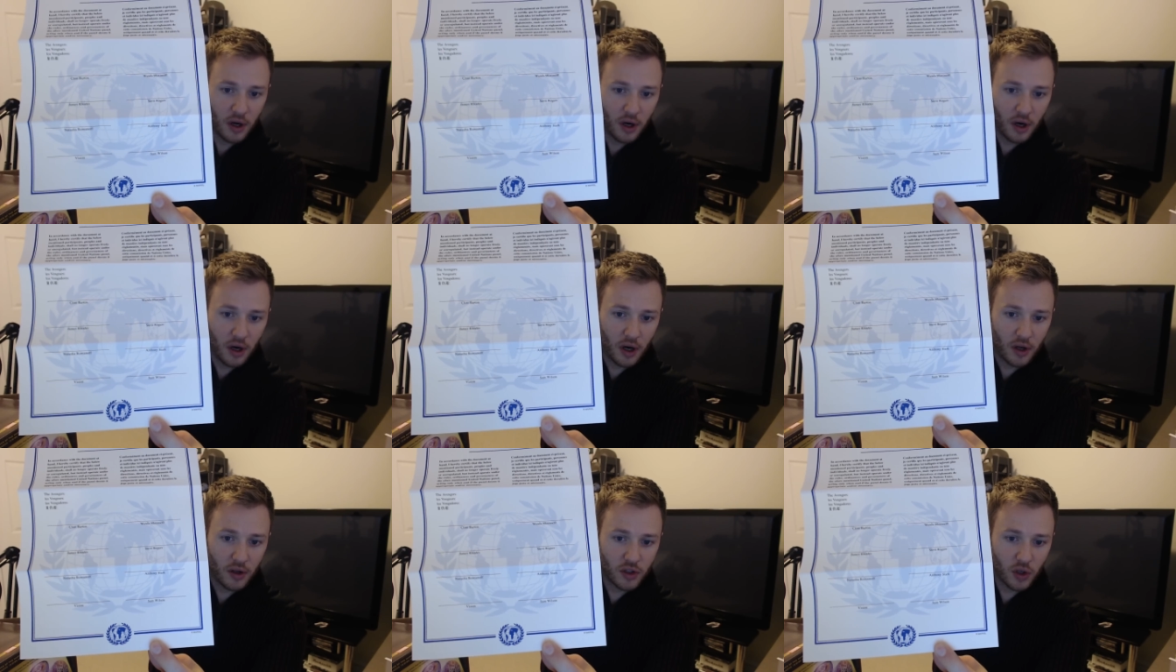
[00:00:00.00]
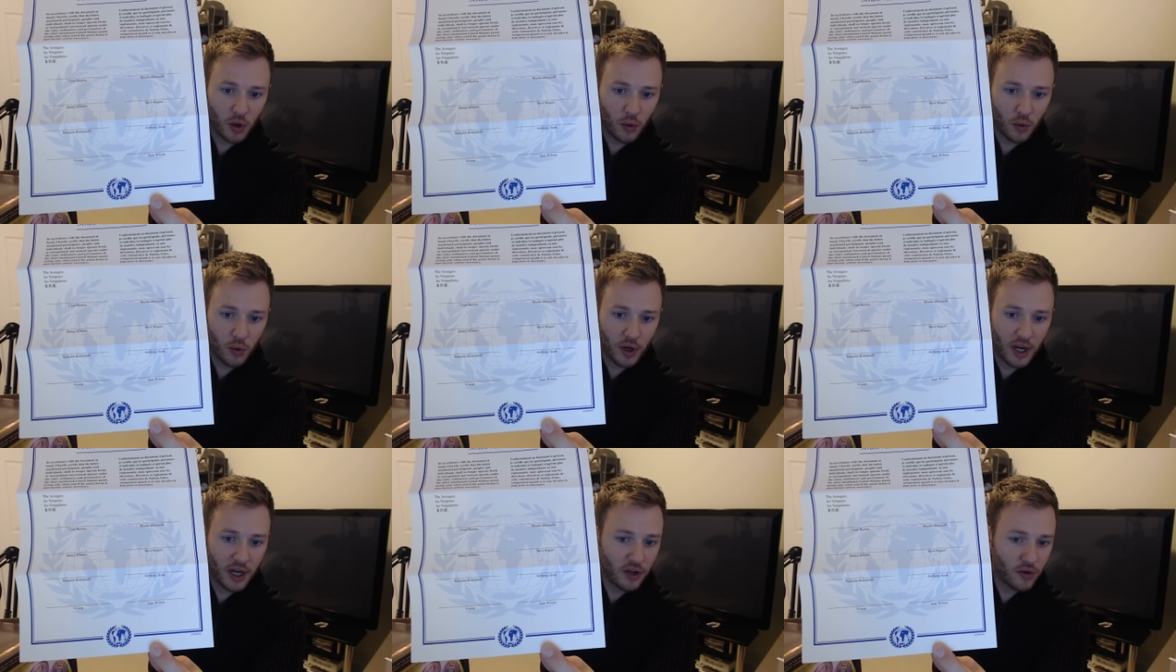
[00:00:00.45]
Uh,
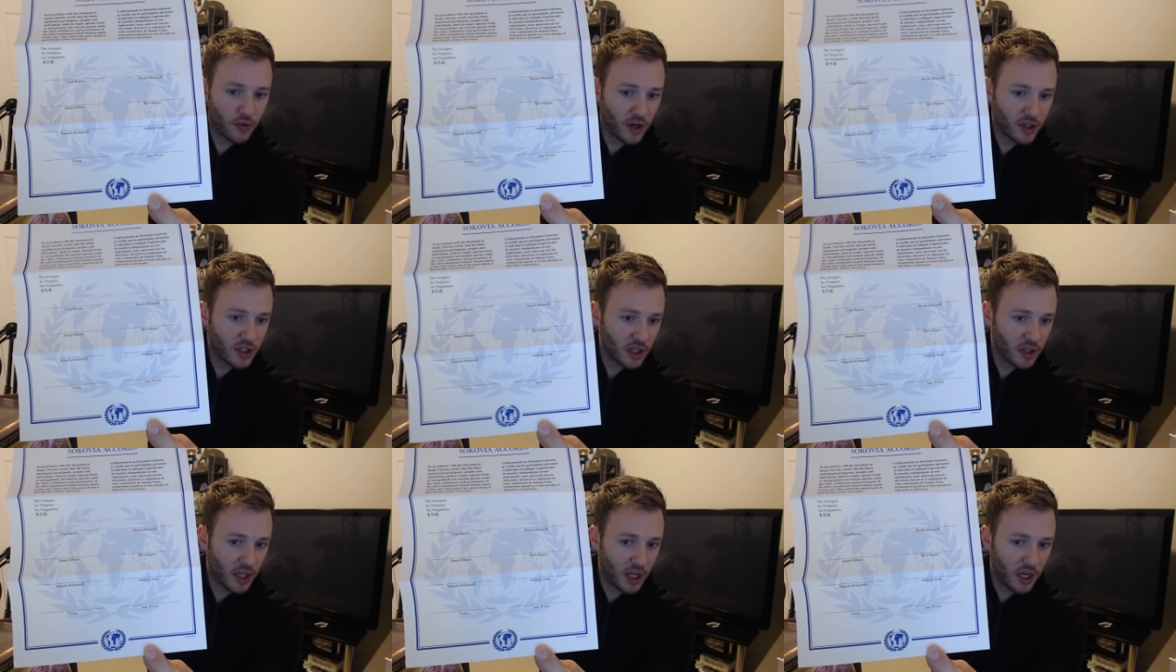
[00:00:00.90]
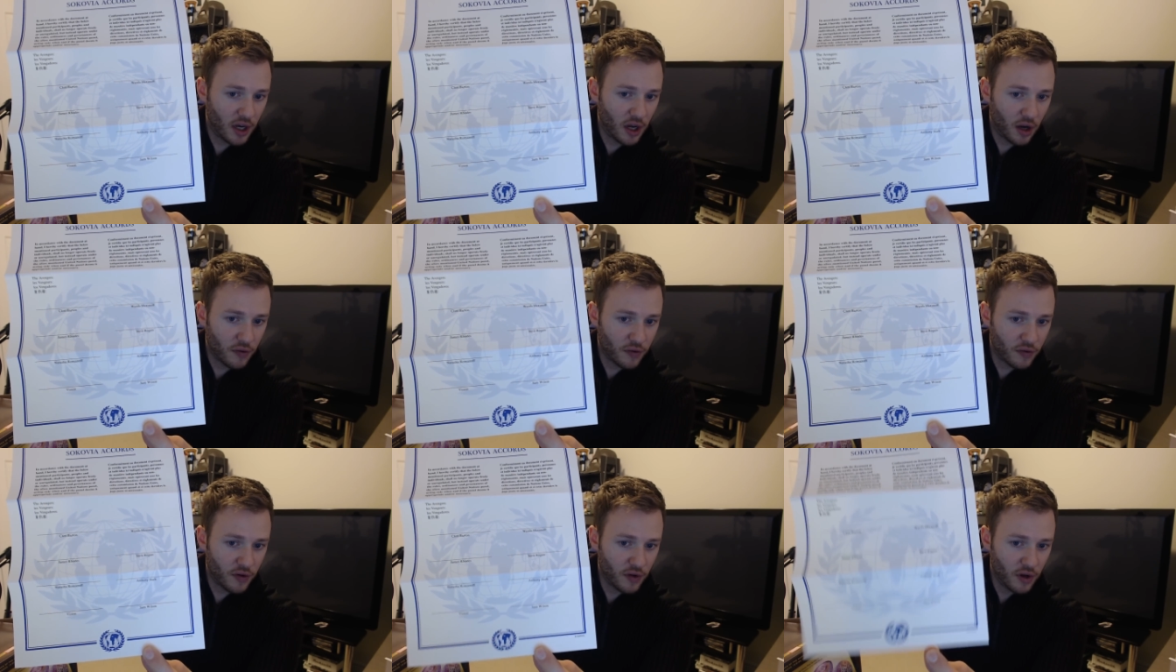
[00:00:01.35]
so interestingly
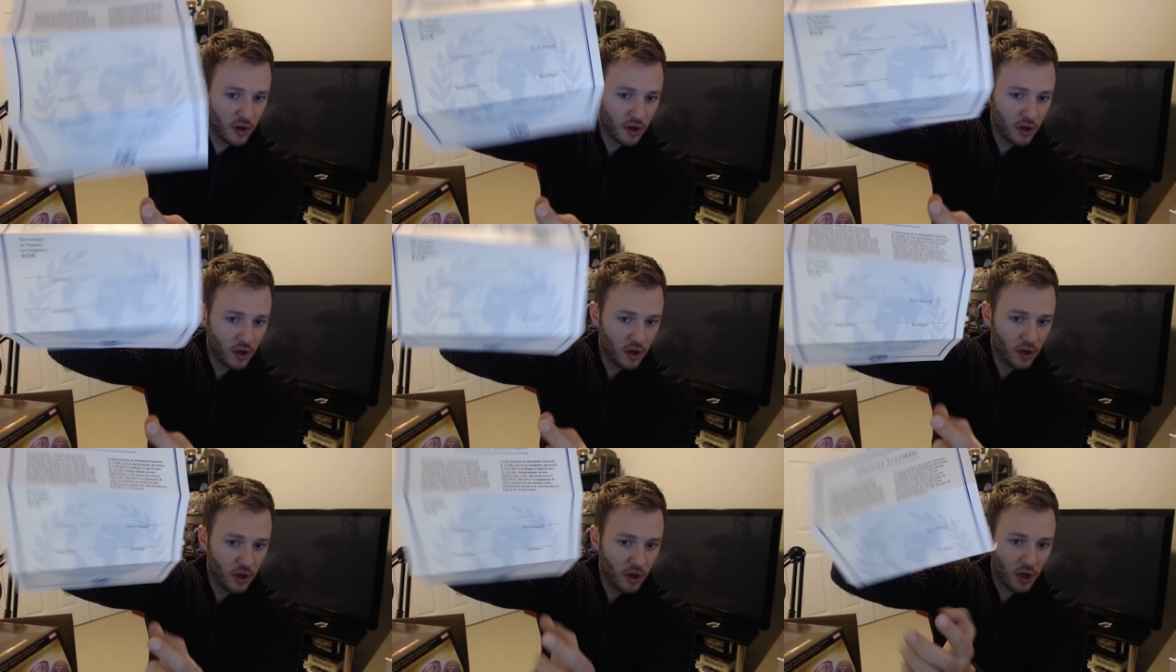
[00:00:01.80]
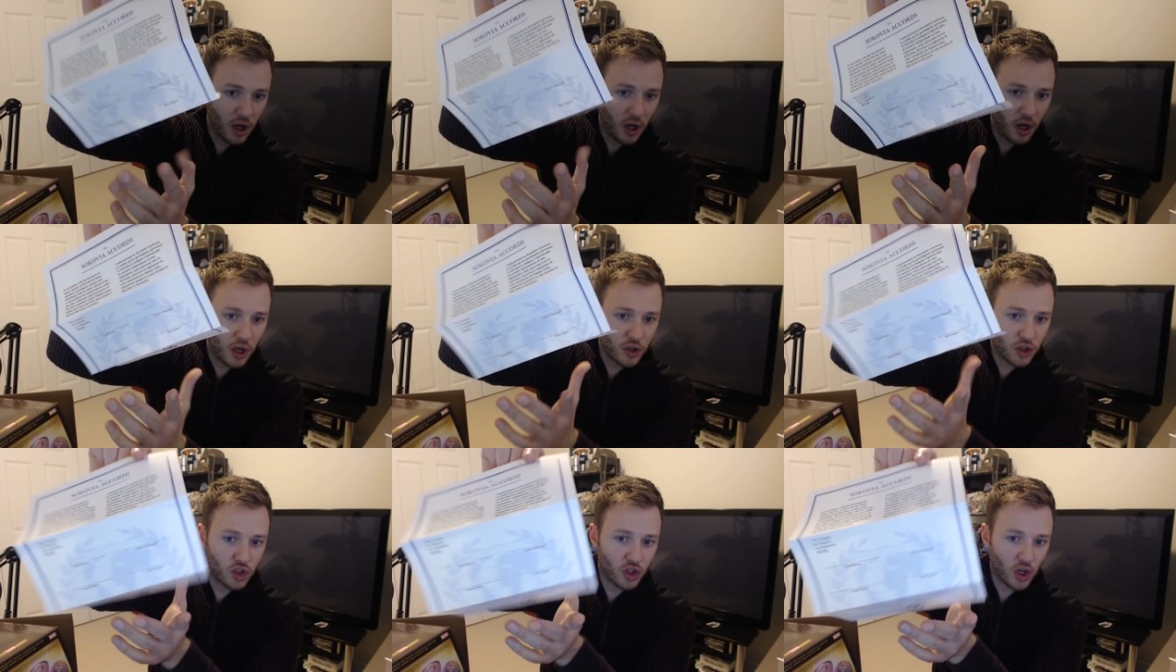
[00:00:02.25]
enough,
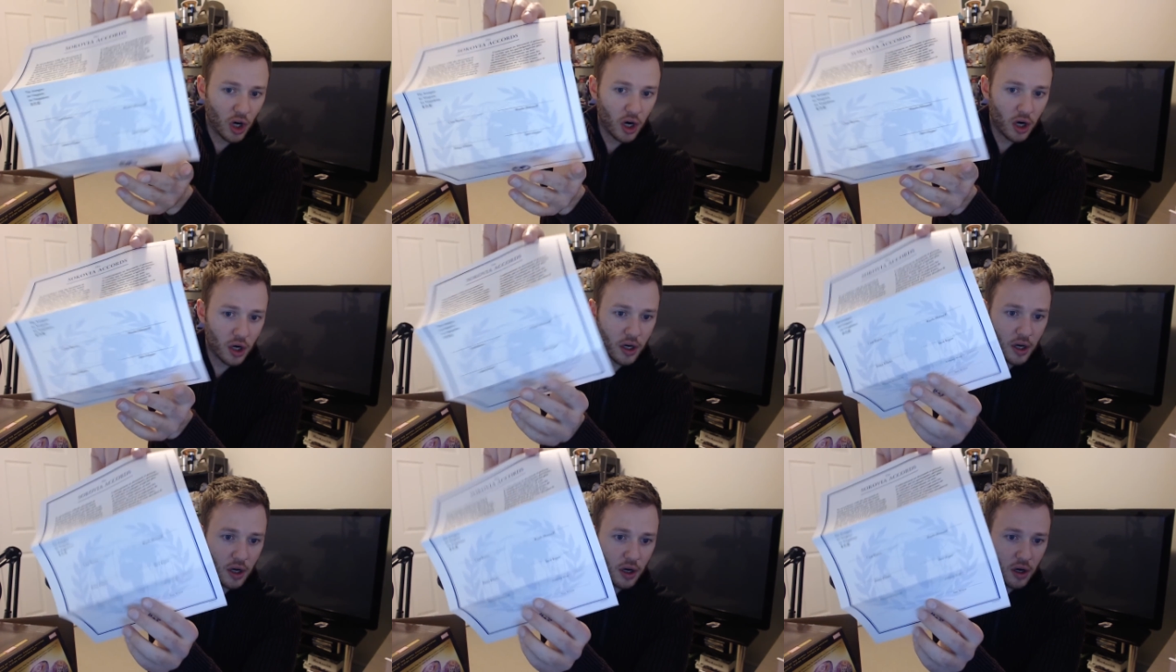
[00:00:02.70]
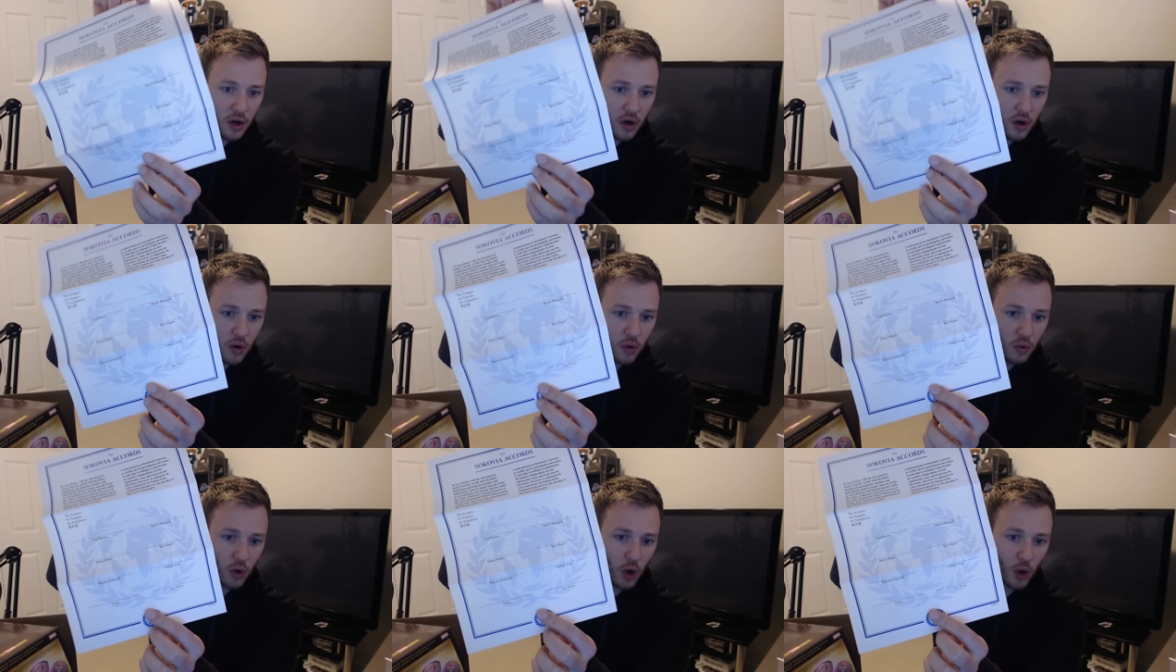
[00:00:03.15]
uh, Stark,
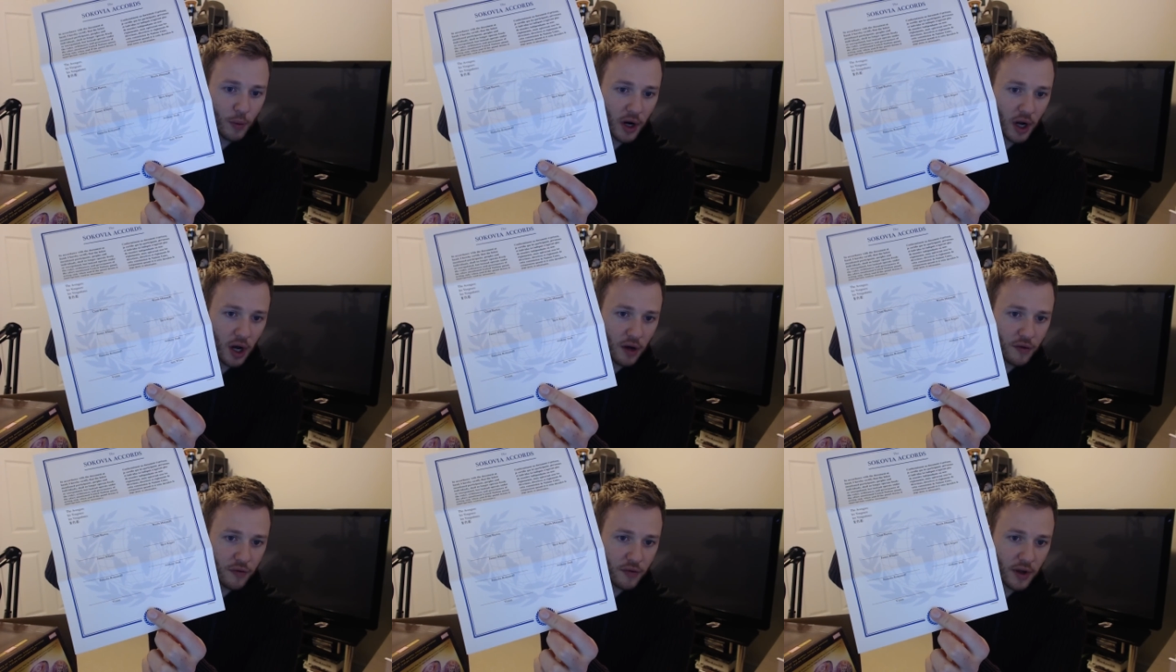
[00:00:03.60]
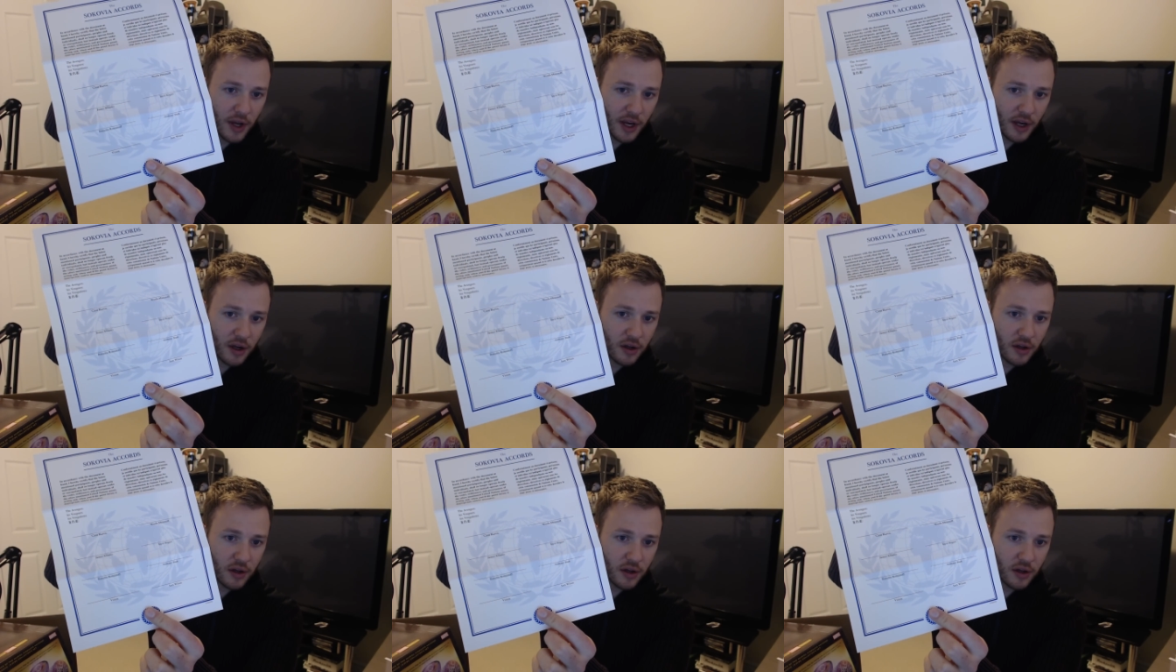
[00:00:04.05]
Romanoff, and